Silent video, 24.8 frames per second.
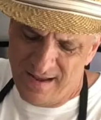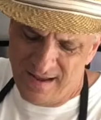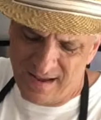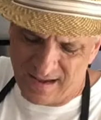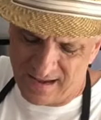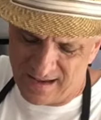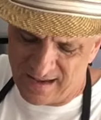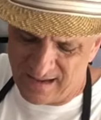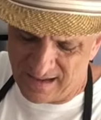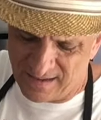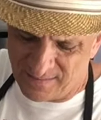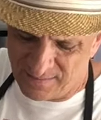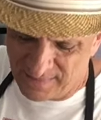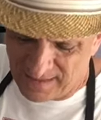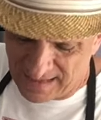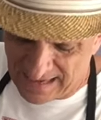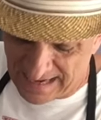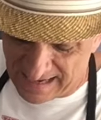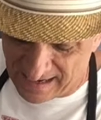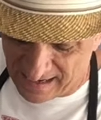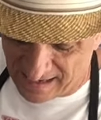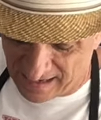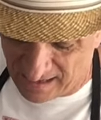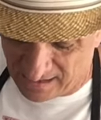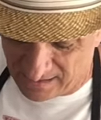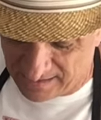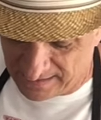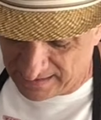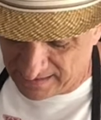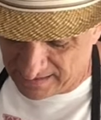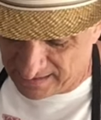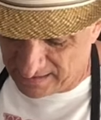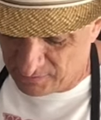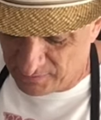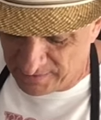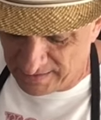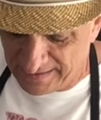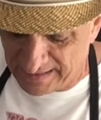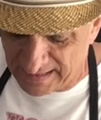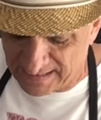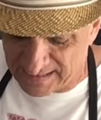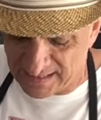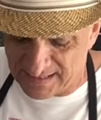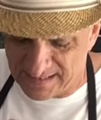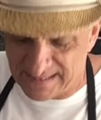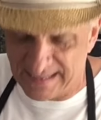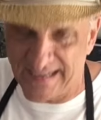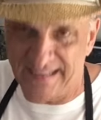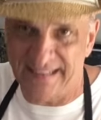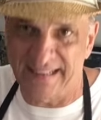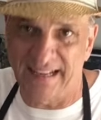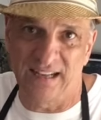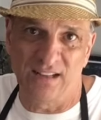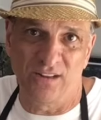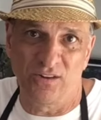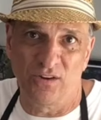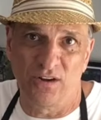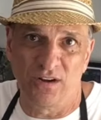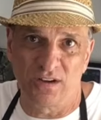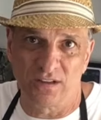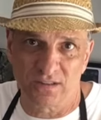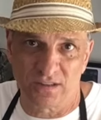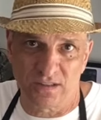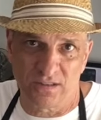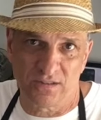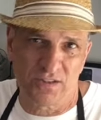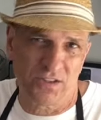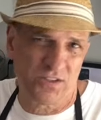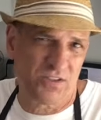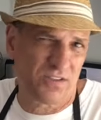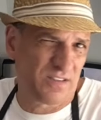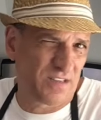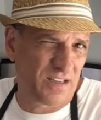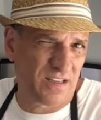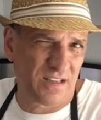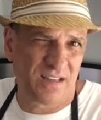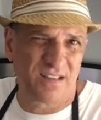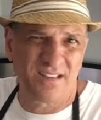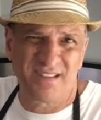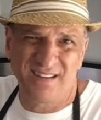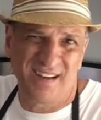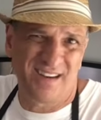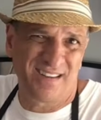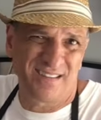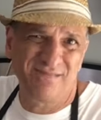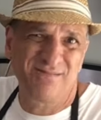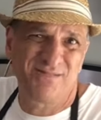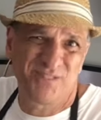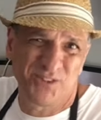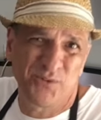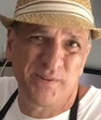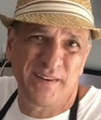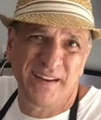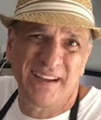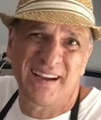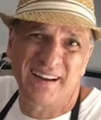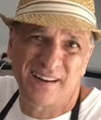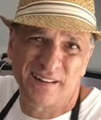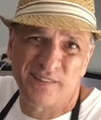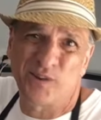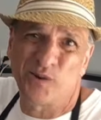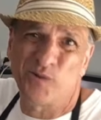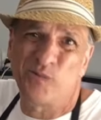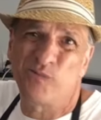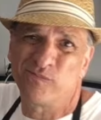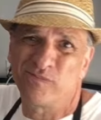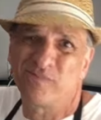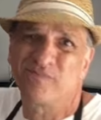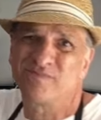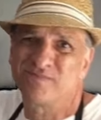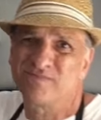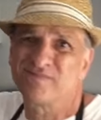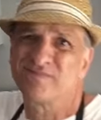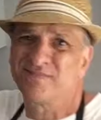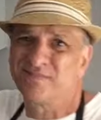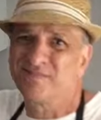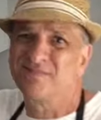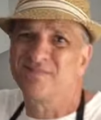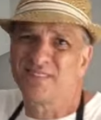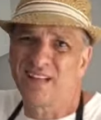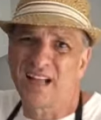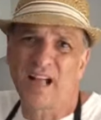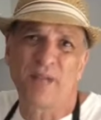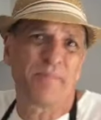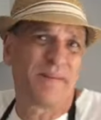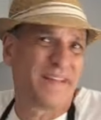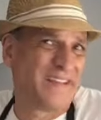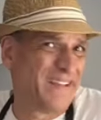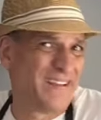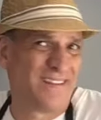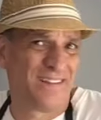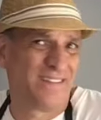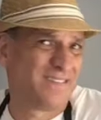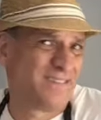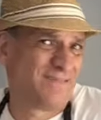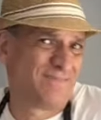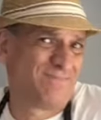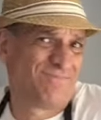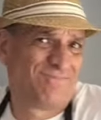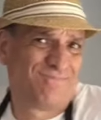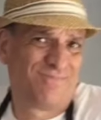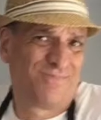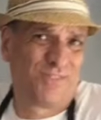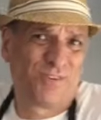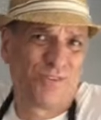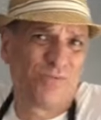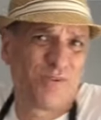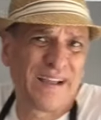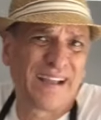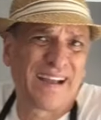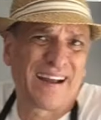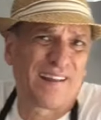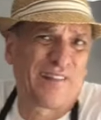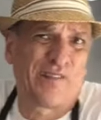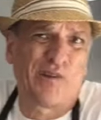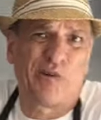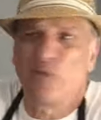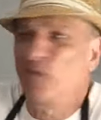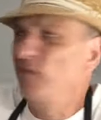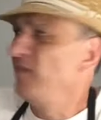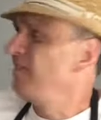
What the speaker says: I don't know. It really doesn't take that long. So just, you know, do what you got to do. I'll be here. What do I got to do?